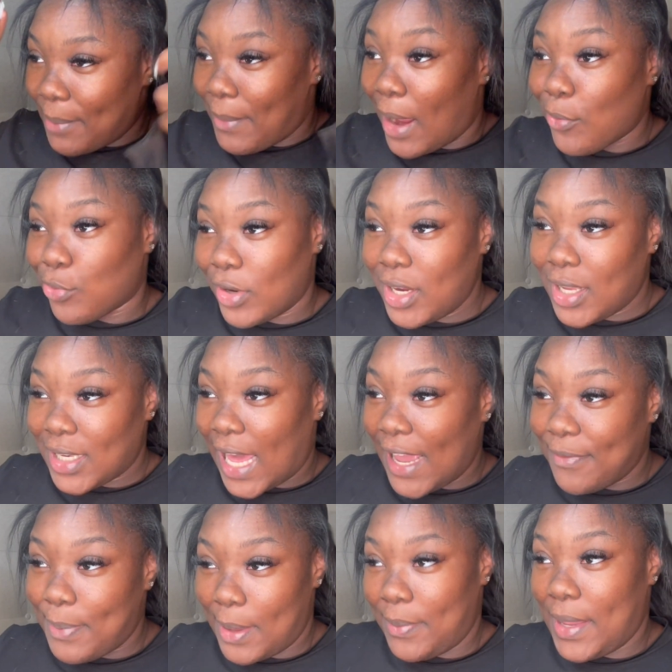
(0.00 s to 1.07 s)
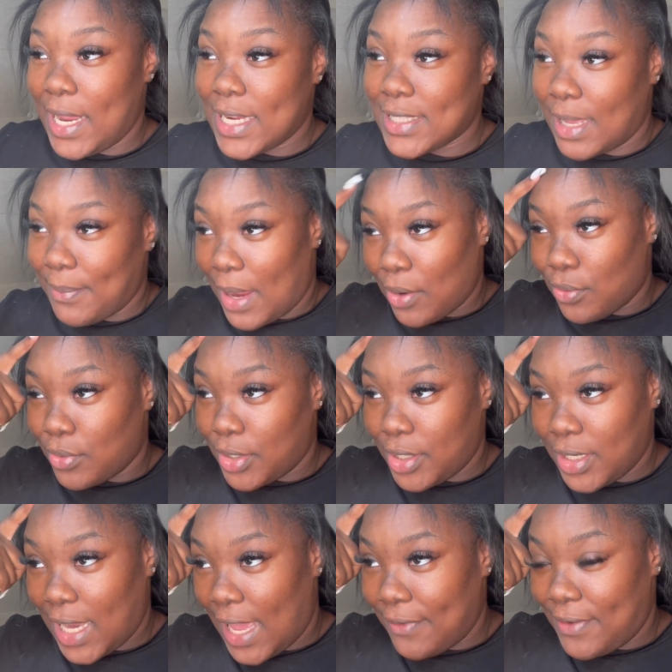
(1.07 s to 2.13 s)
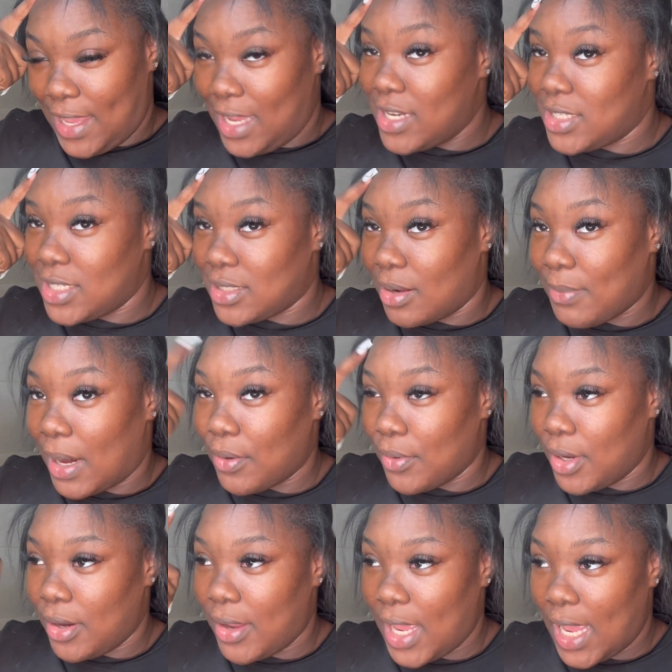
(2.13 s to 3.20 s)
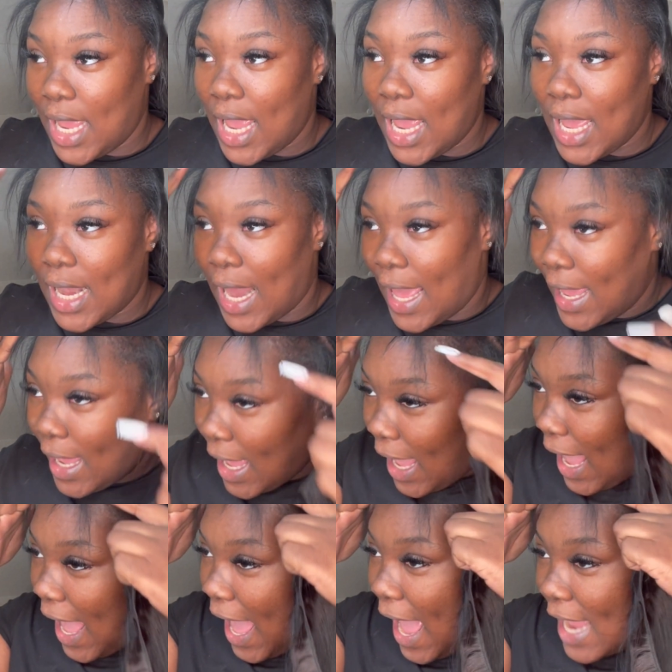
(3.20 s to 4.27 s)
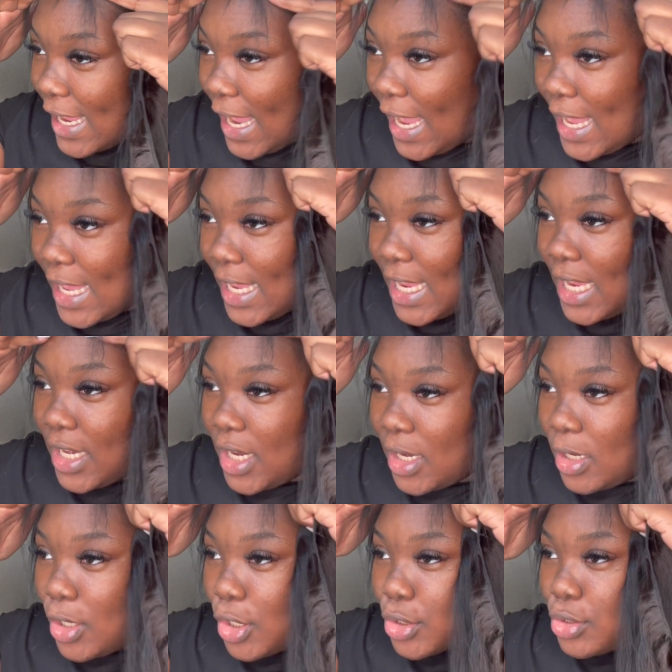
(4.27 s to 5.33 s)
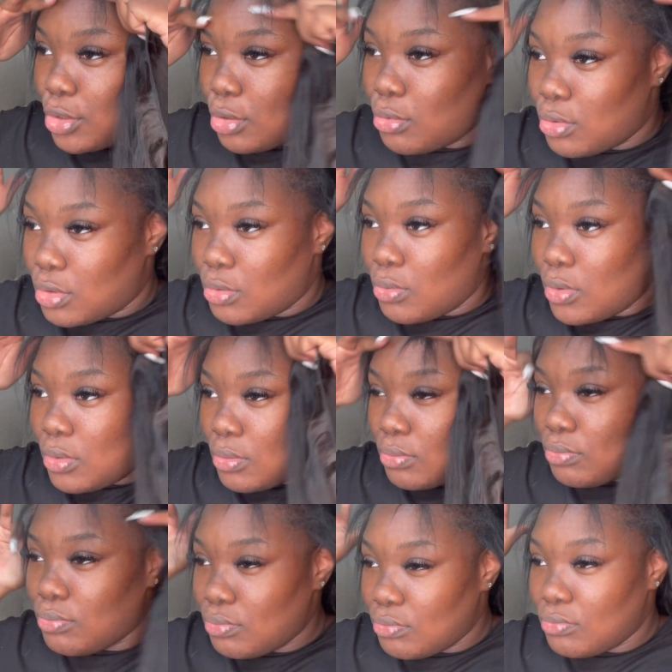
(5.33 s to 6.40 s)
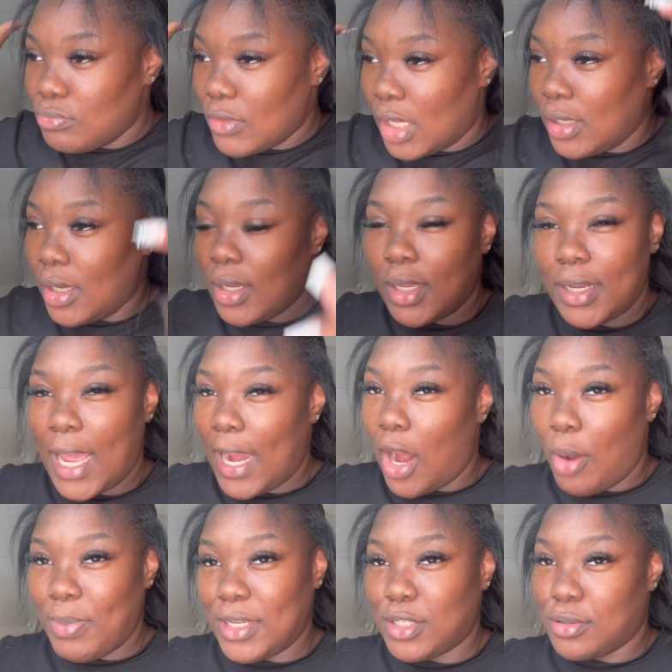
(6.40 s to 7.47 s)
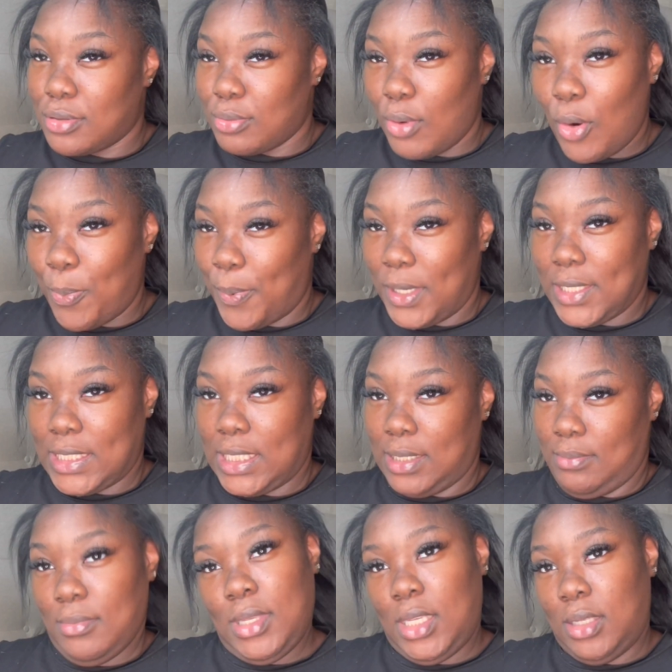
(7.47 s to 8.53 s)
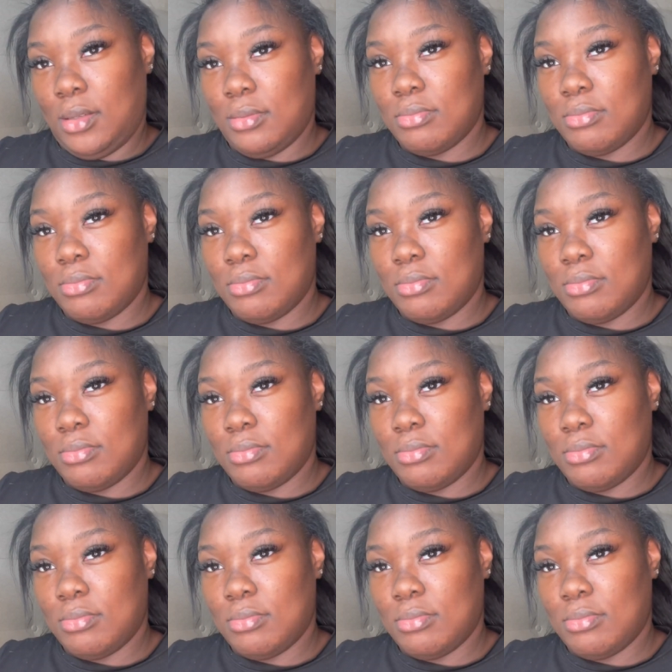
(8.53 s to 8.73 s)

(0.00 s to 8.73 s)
real life baby hairs, like my real life edges on my real head, like, I can't get the little two swoop. They don't be swooping to me.